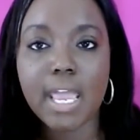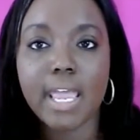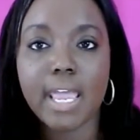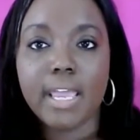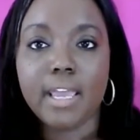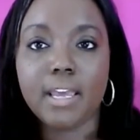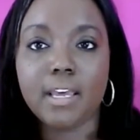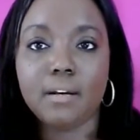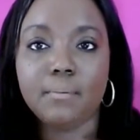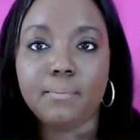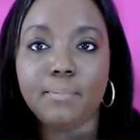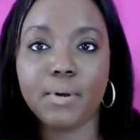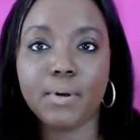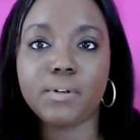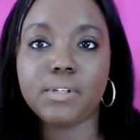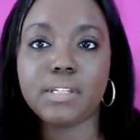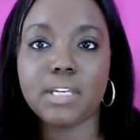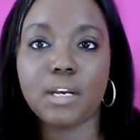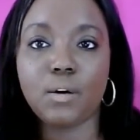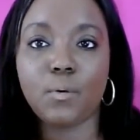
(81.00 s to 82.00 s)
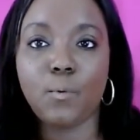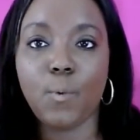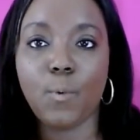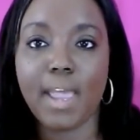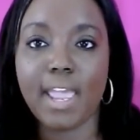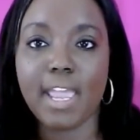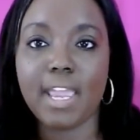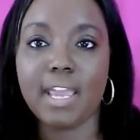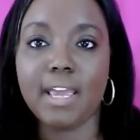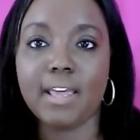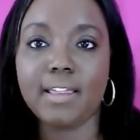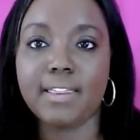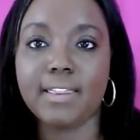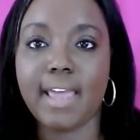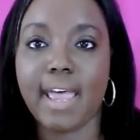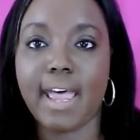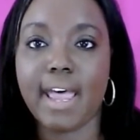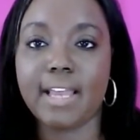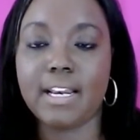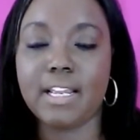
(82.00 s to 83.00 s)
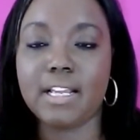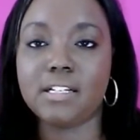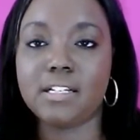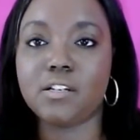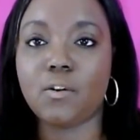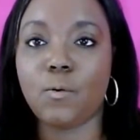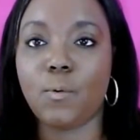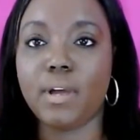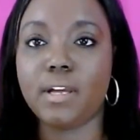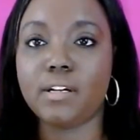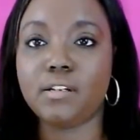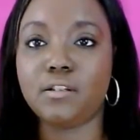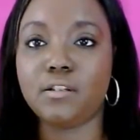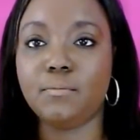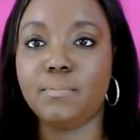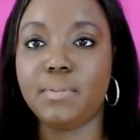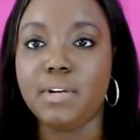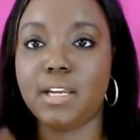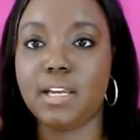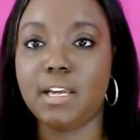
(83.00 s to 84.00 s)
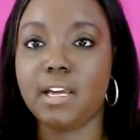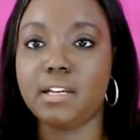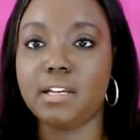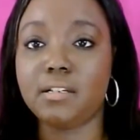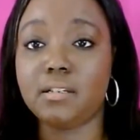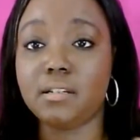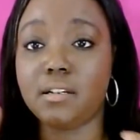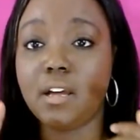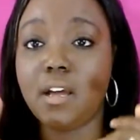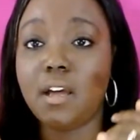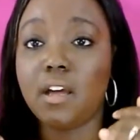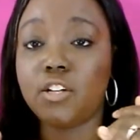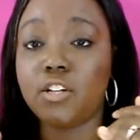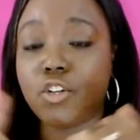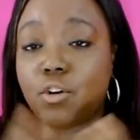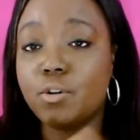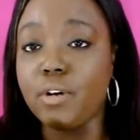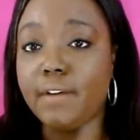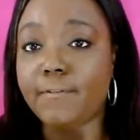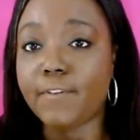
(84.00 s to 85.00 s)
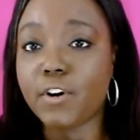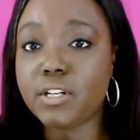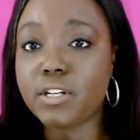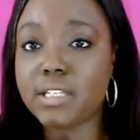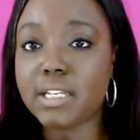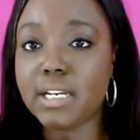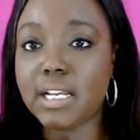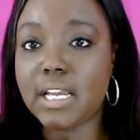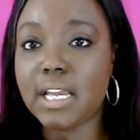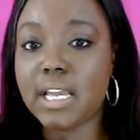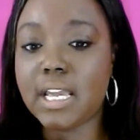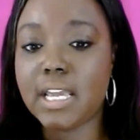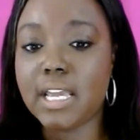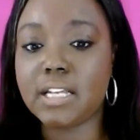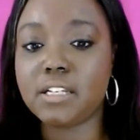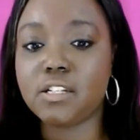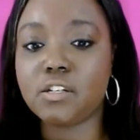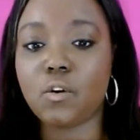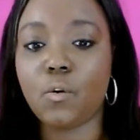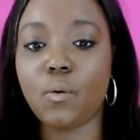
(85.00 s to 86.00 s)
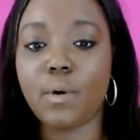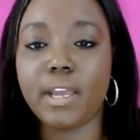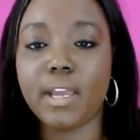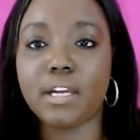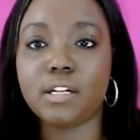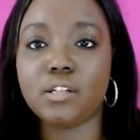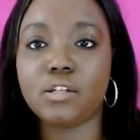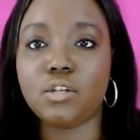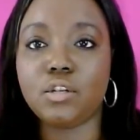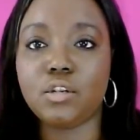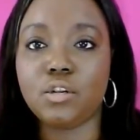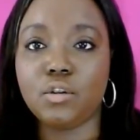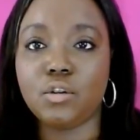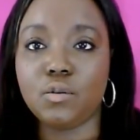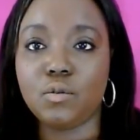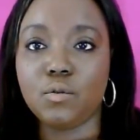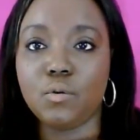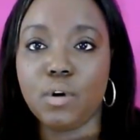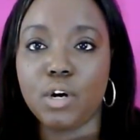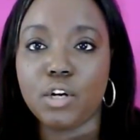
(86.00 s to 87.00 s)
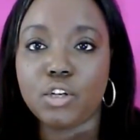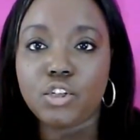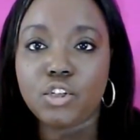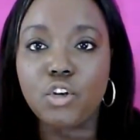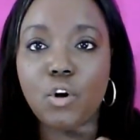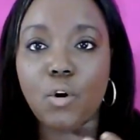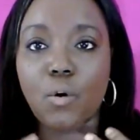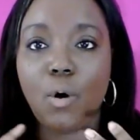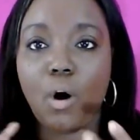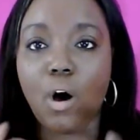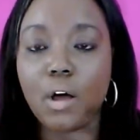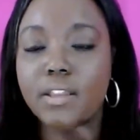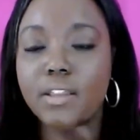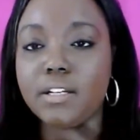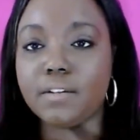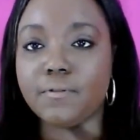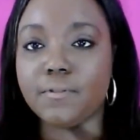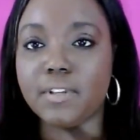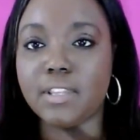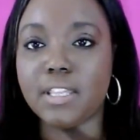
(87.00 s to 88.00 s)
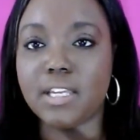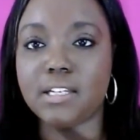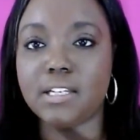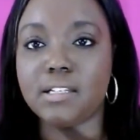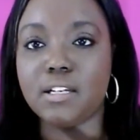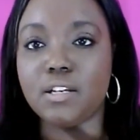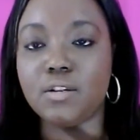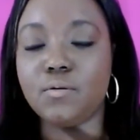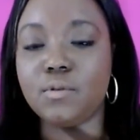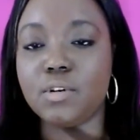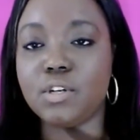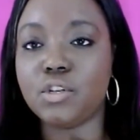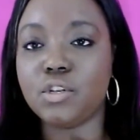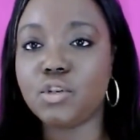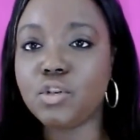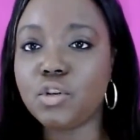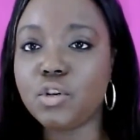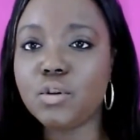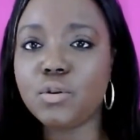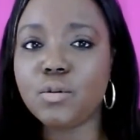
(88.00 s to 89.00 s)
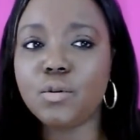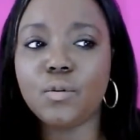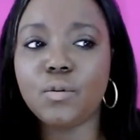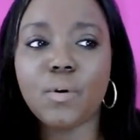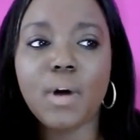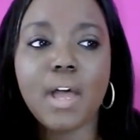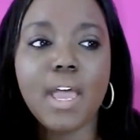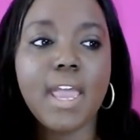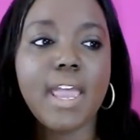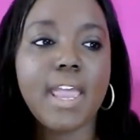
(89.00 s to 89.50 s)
in a way that it's going to be show diversity, it's going to show all the different things that you can do,